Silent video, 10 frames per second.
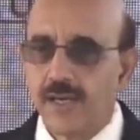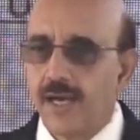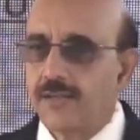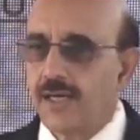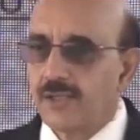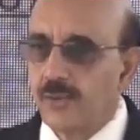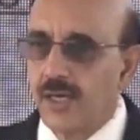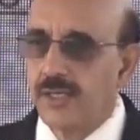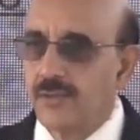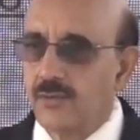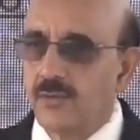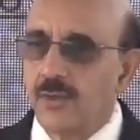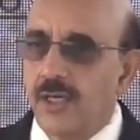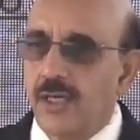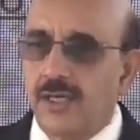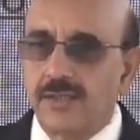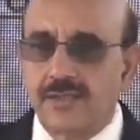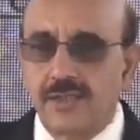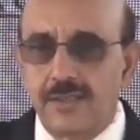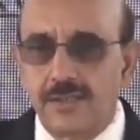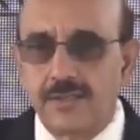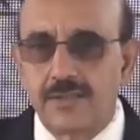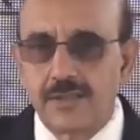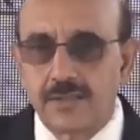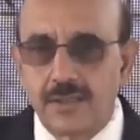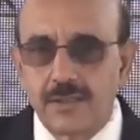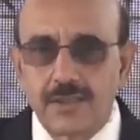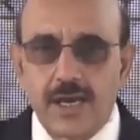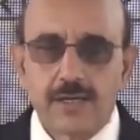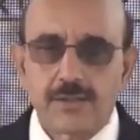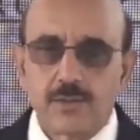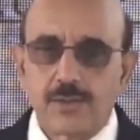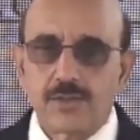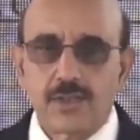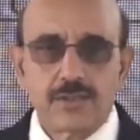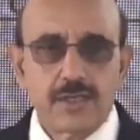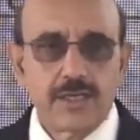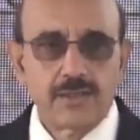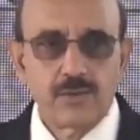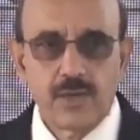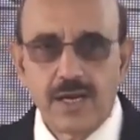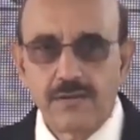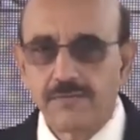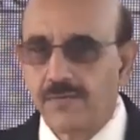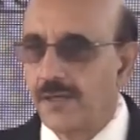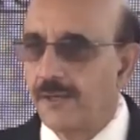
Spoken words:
And that's why you see these distinct characteristics, like you have